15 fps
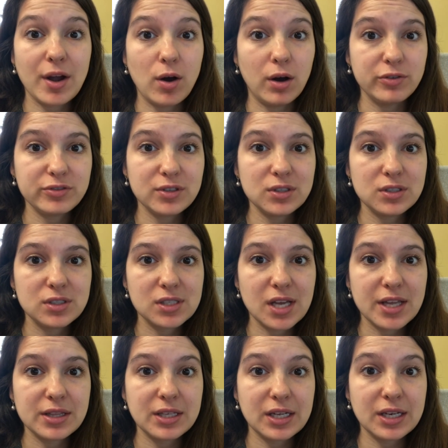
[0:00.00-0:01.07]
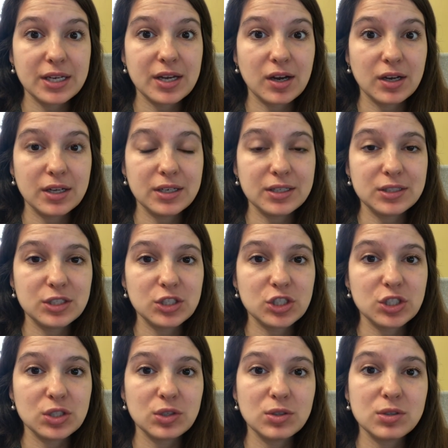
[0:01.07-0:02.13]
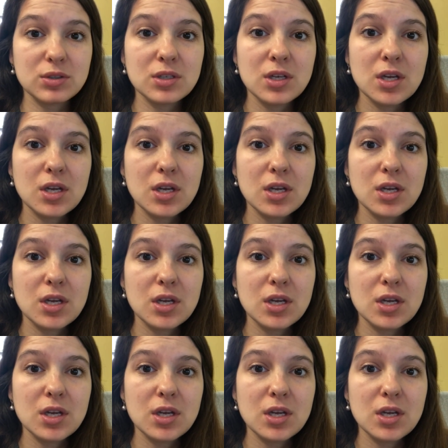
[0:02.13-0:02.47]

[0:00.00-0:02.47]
offers, and then I got an additional